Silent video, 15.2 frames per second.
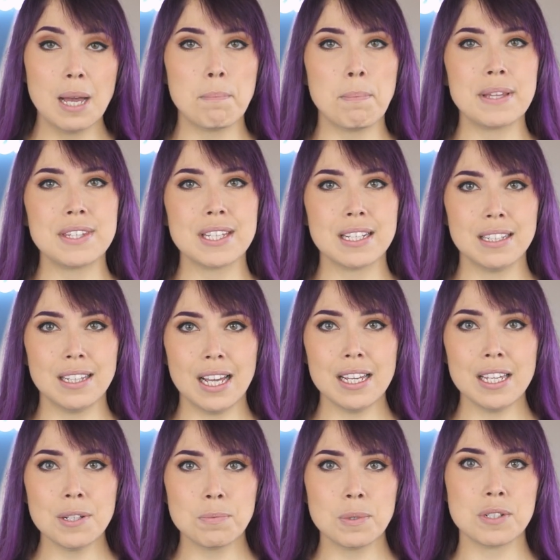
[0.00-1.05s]
but the
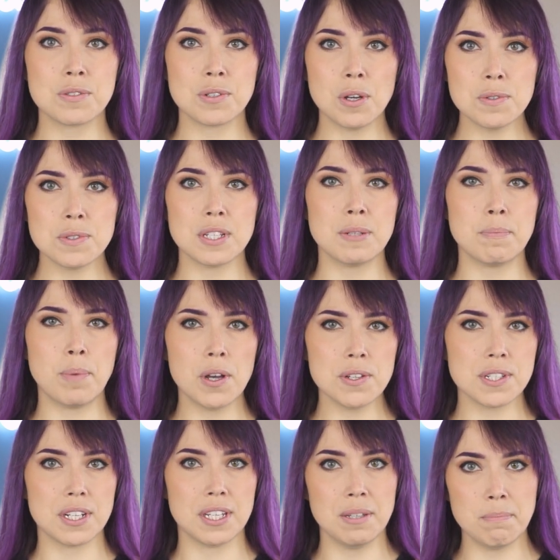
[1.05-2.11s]
client withdraws the
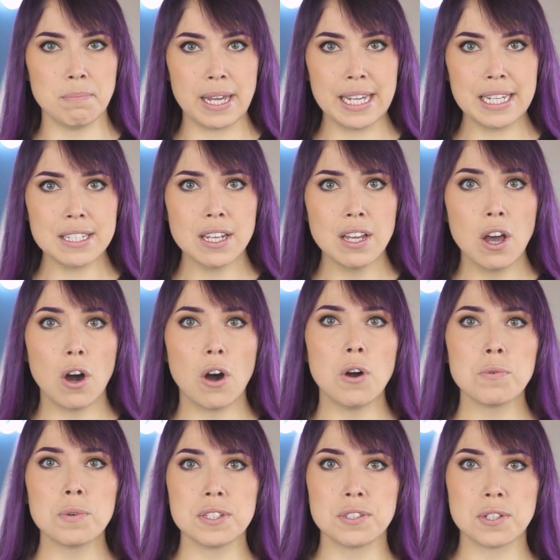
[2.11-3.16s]
deposit he made or
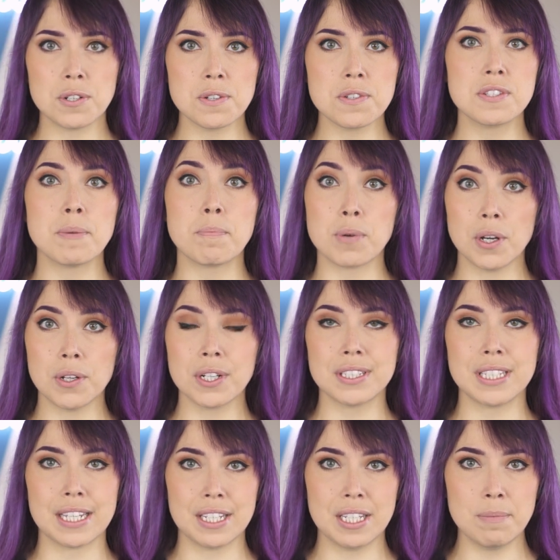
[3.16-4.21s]
returns the product
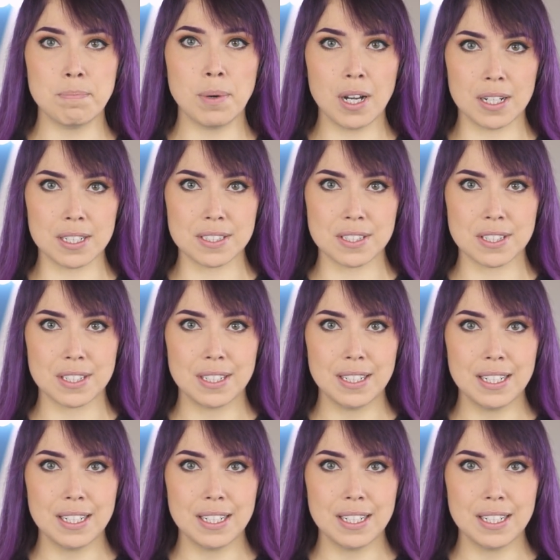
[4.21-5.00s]
that he bought.